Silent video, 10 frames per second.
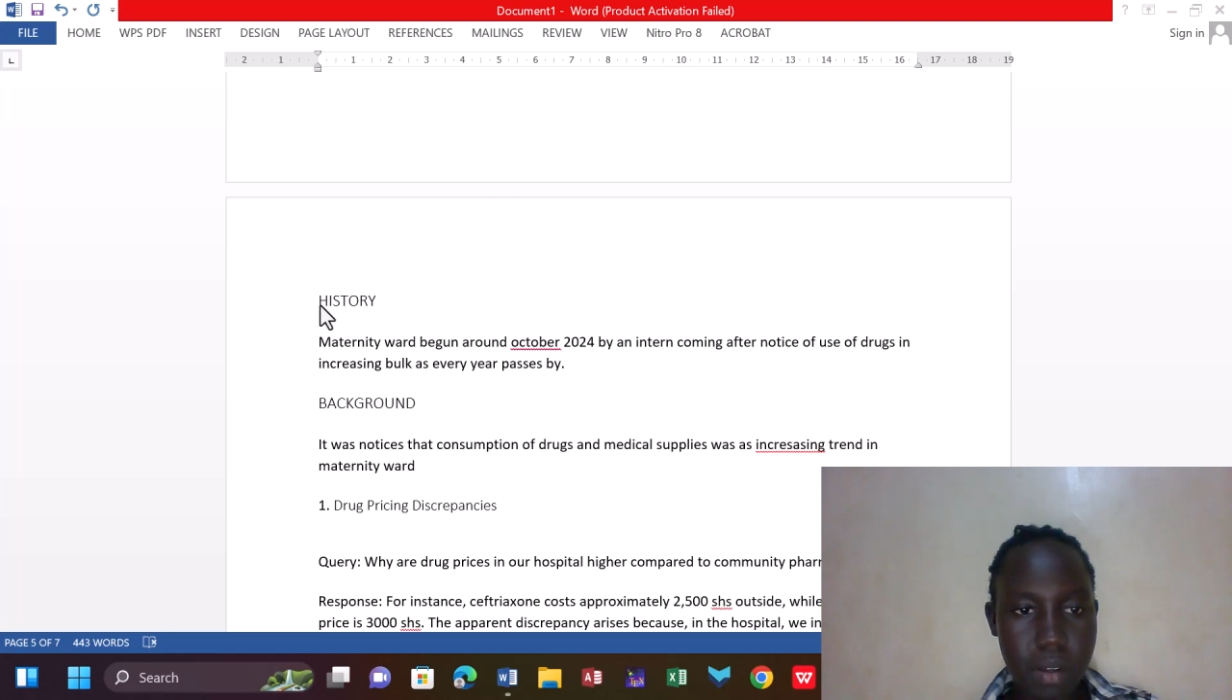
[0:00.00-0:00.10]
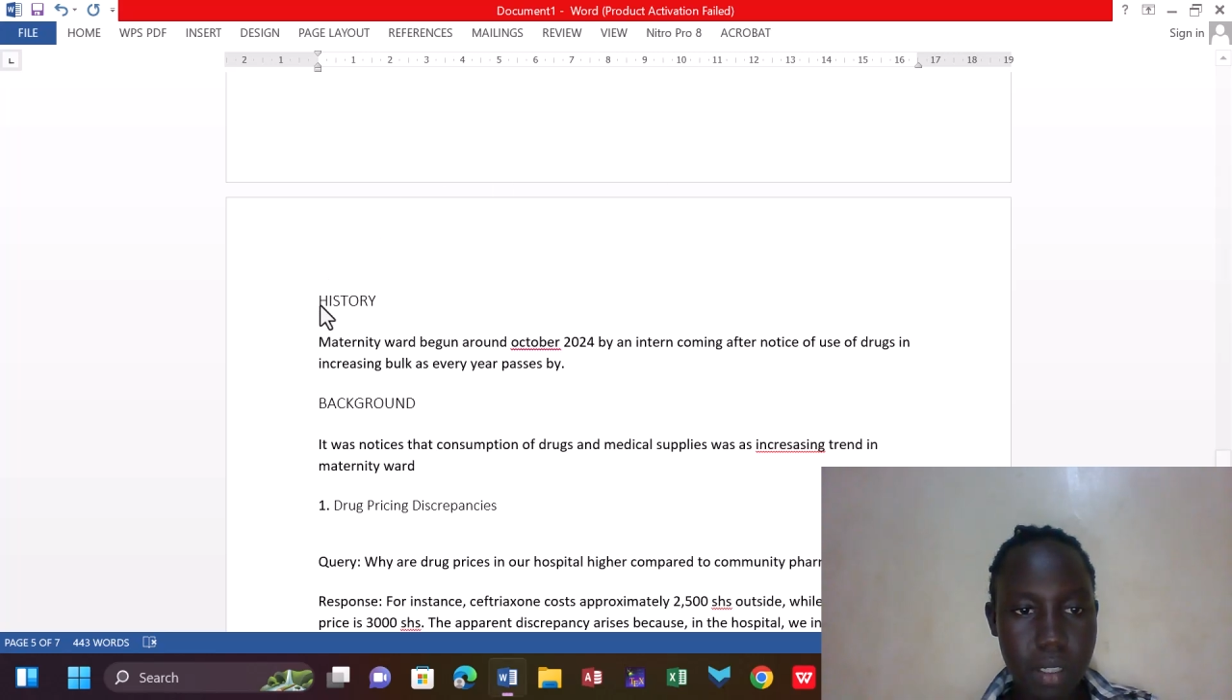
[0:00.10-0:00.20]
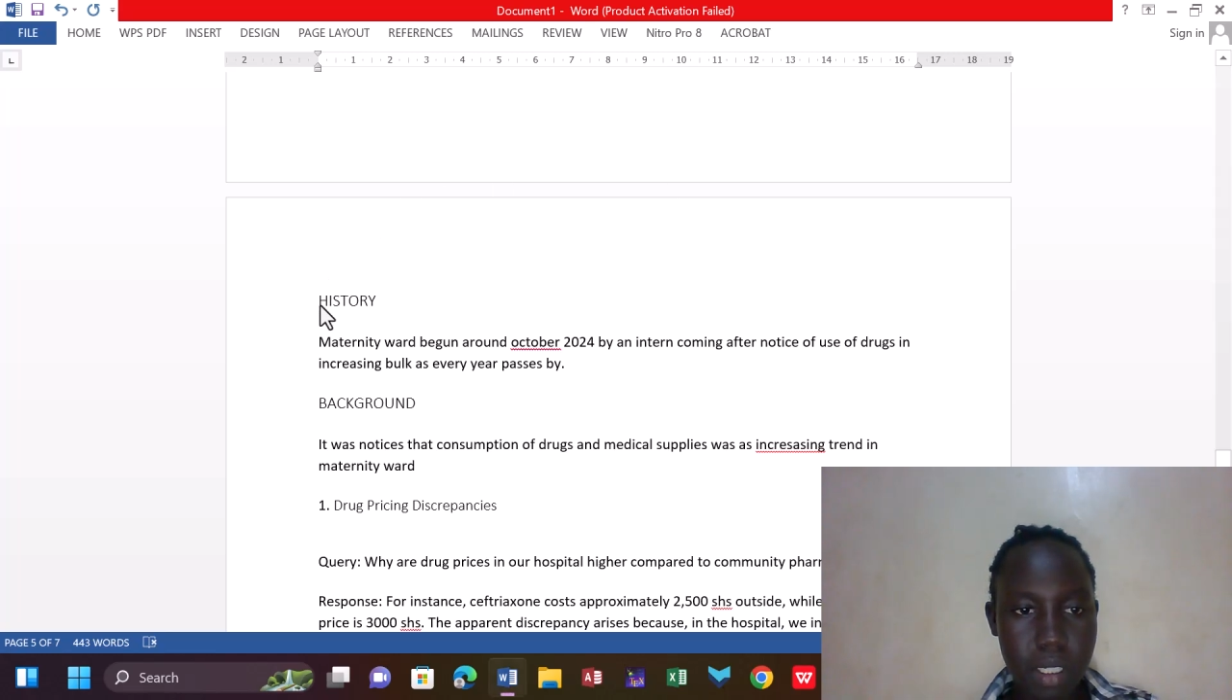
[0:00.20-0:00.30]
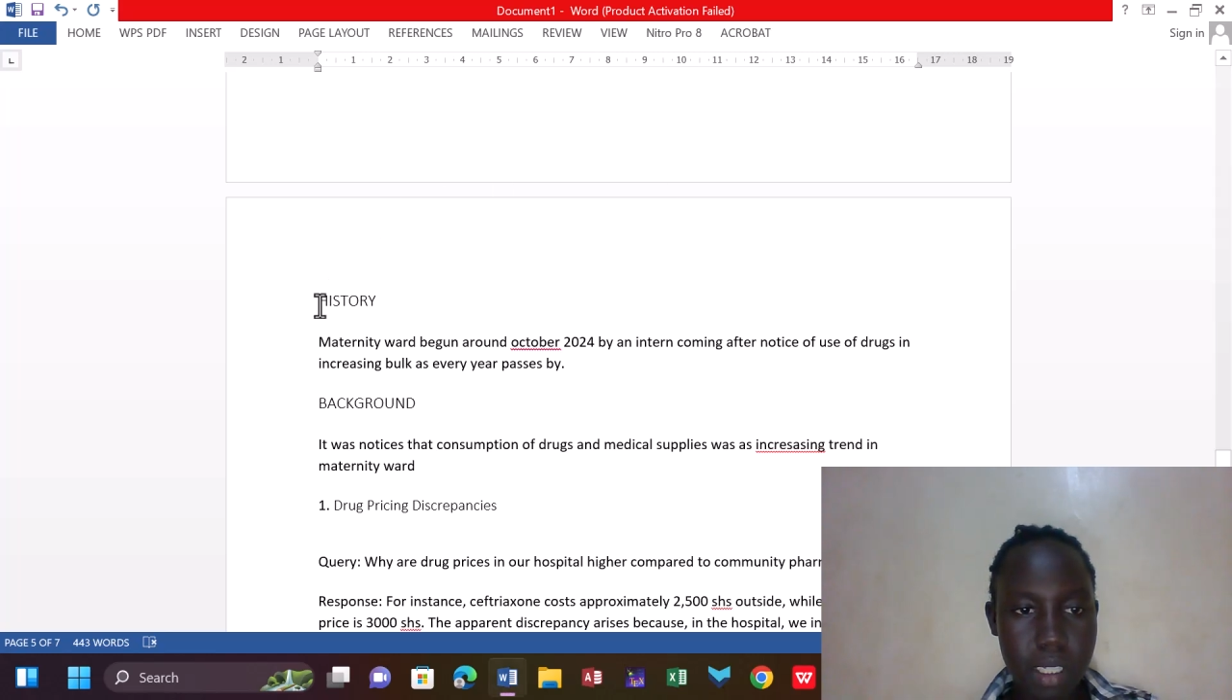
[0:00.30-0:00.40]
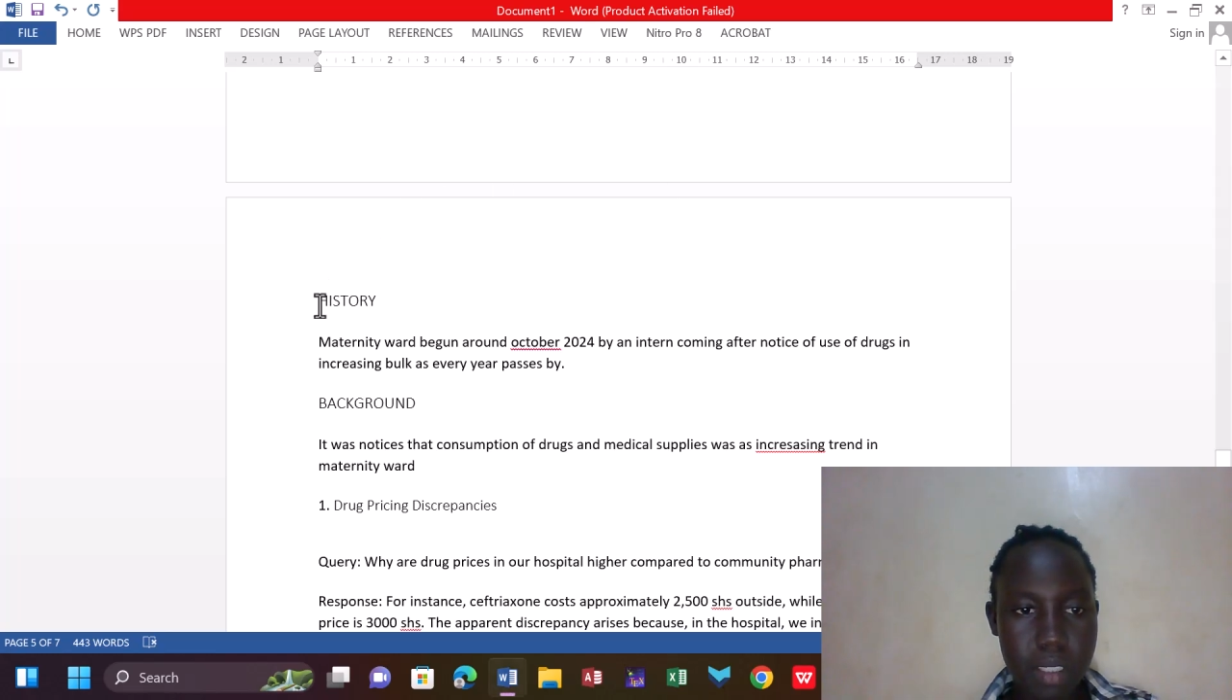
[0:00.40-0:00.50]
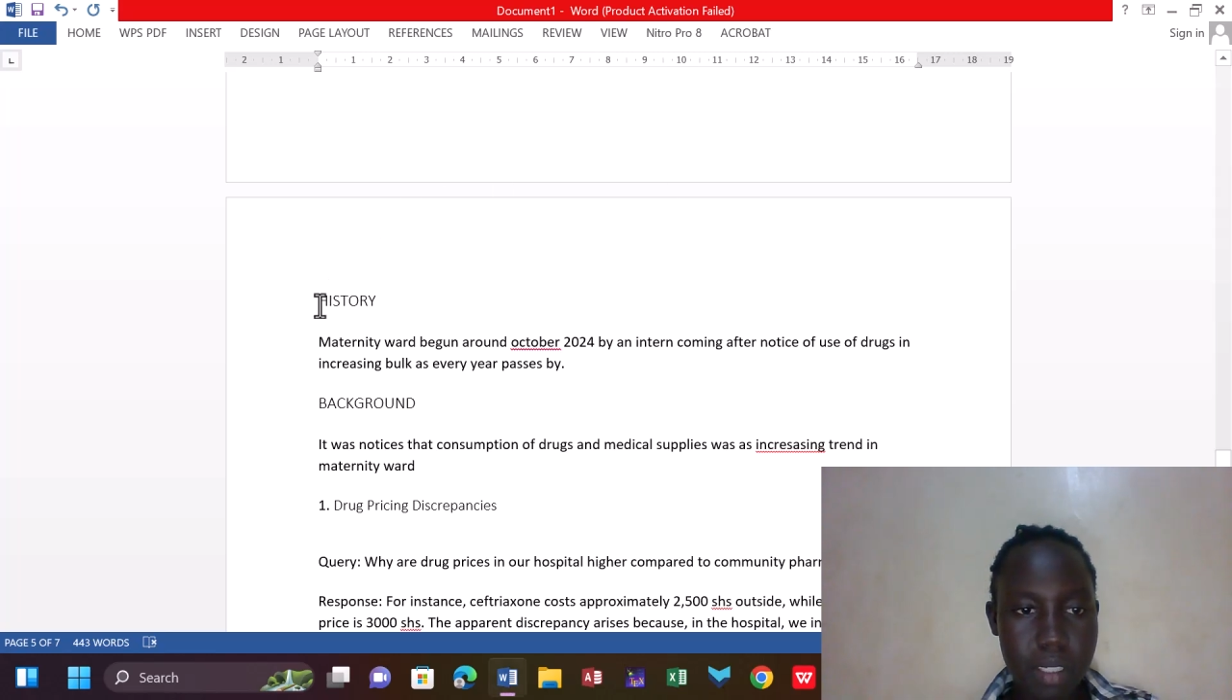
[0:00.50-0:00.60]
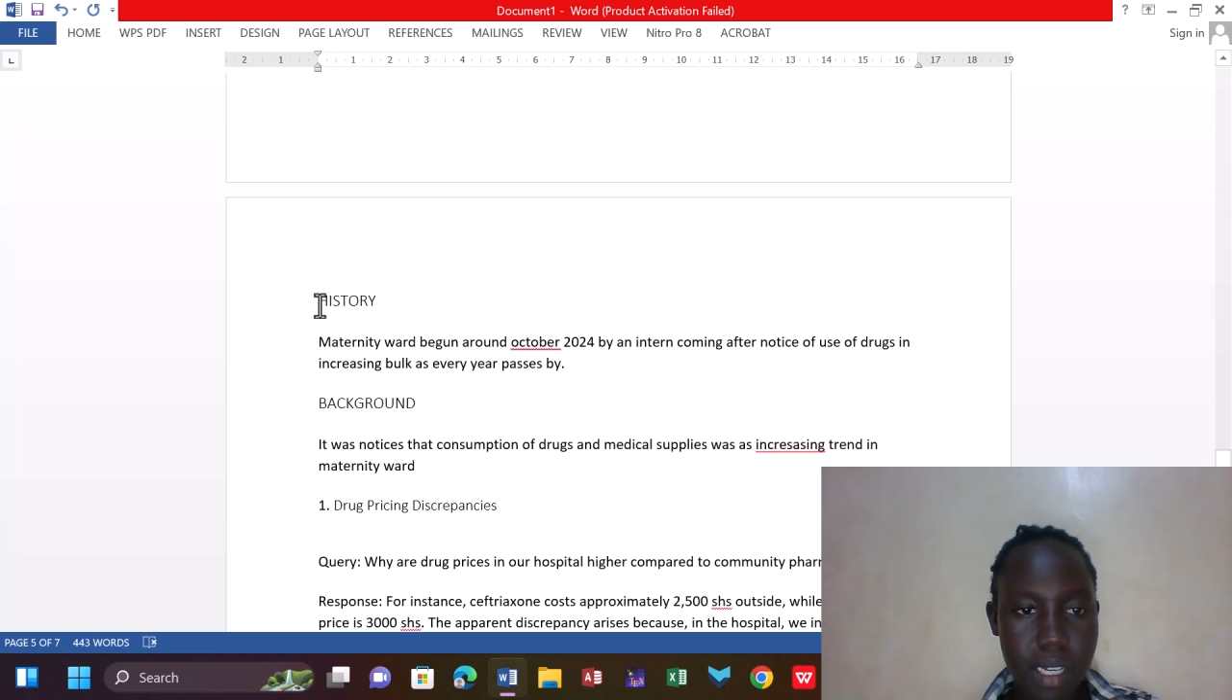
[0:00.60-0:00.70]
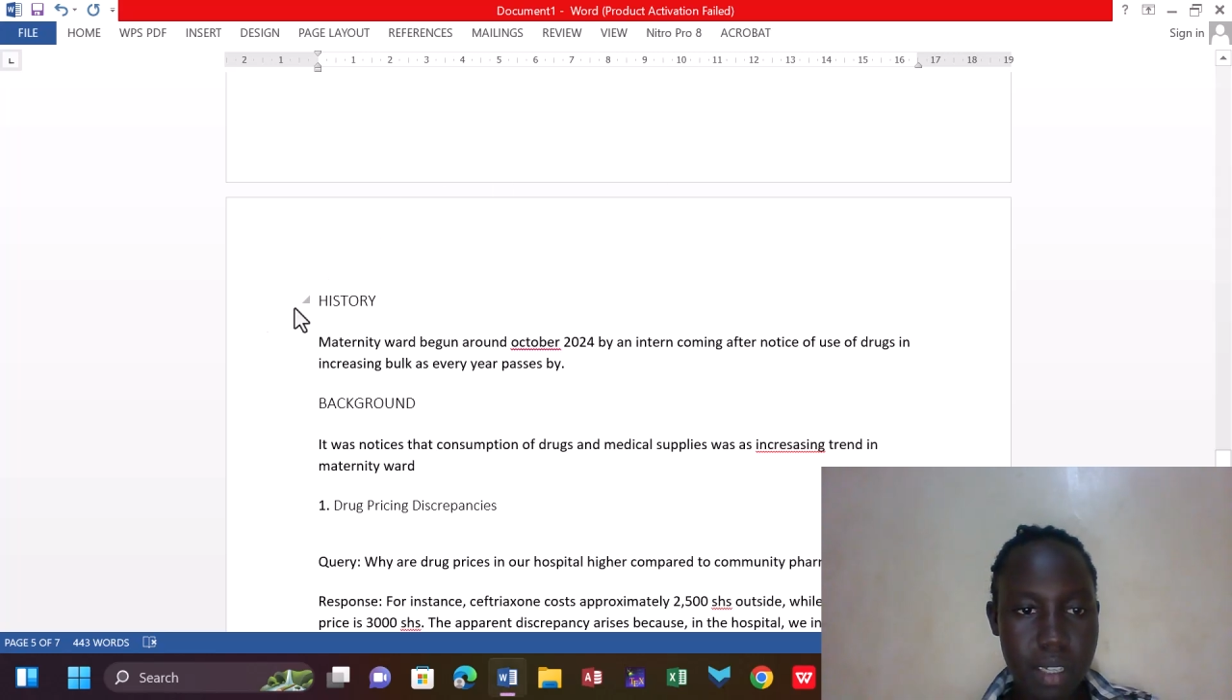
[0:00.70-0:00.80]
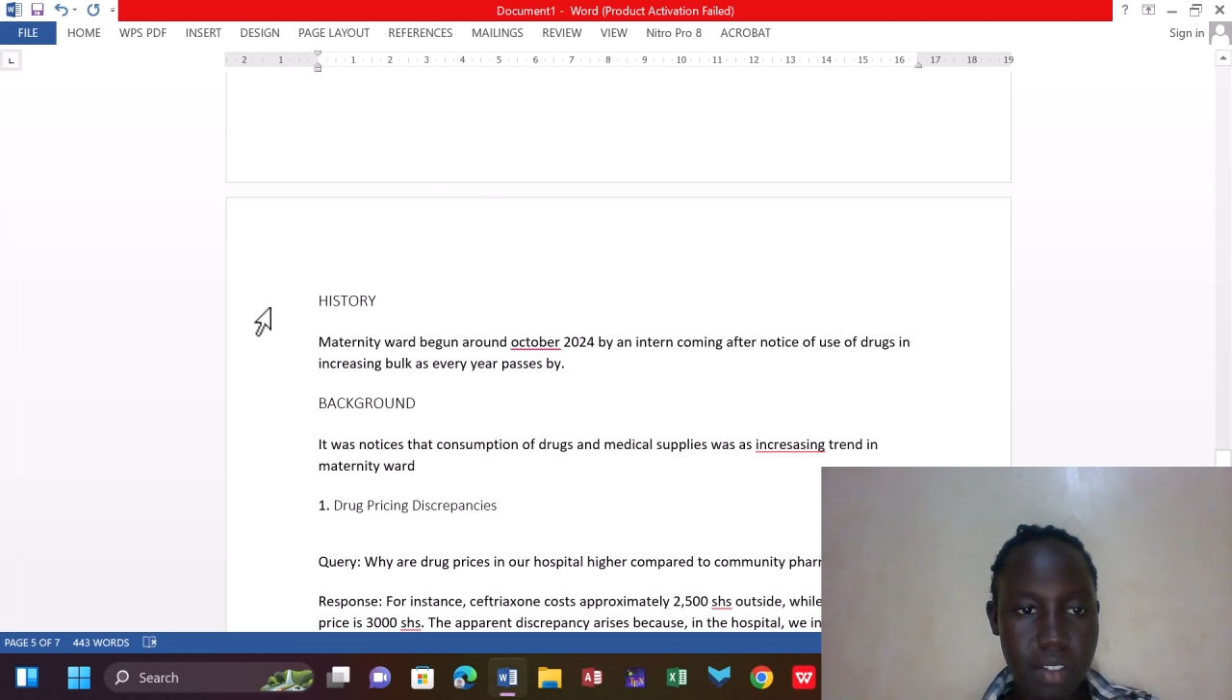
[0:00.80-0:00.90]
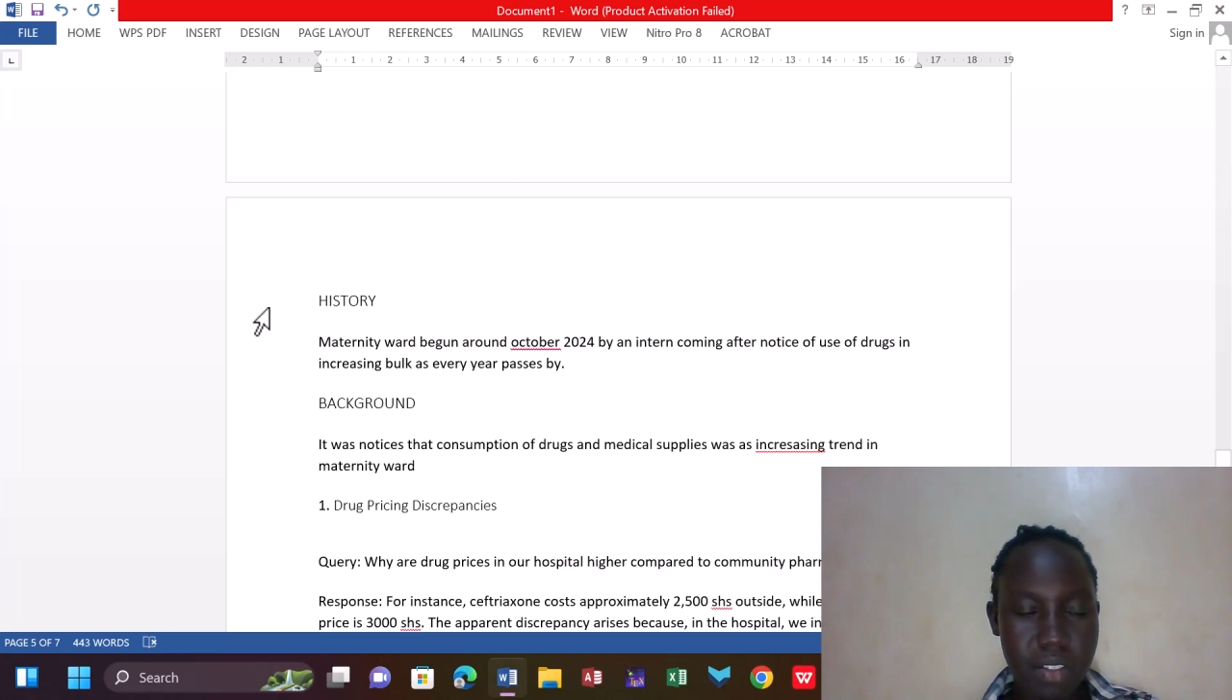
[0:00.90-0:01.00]
start
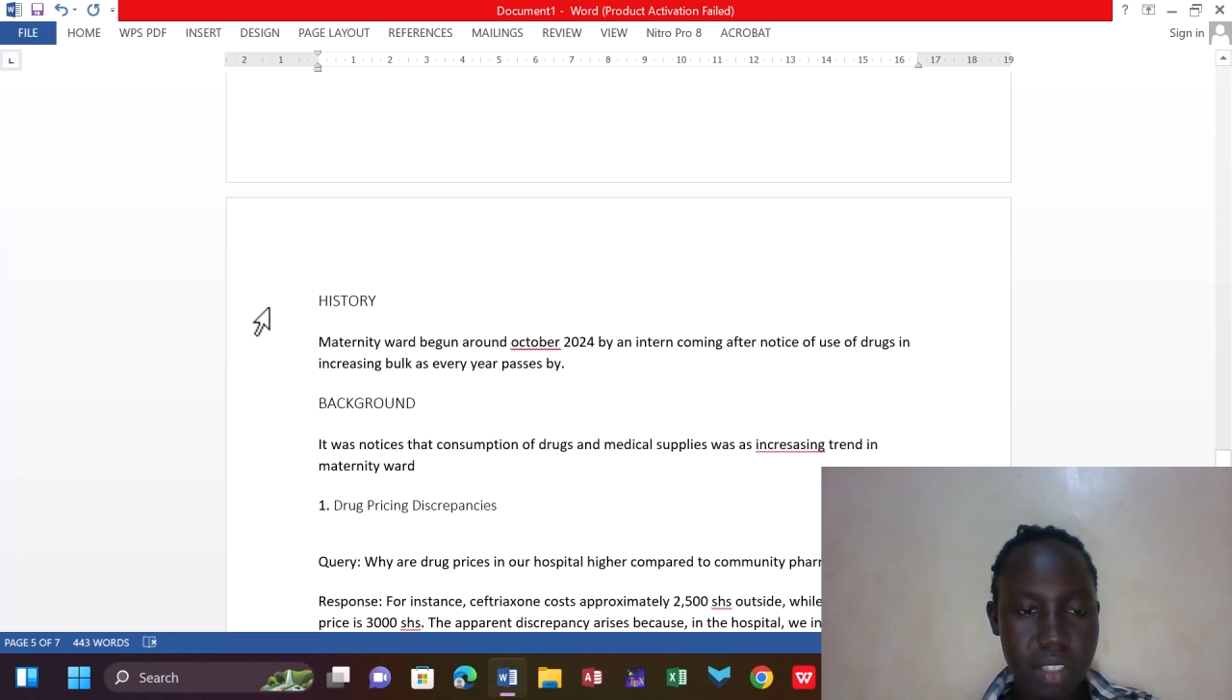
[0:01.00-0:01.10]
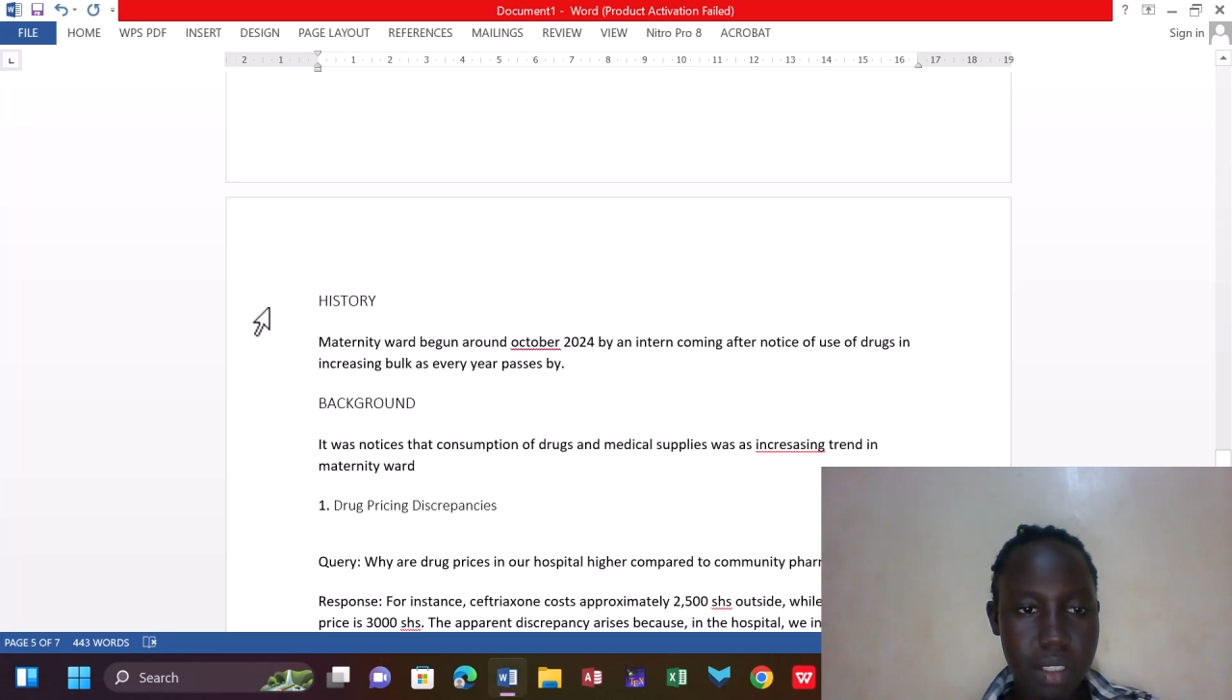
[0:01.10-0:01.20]
of it,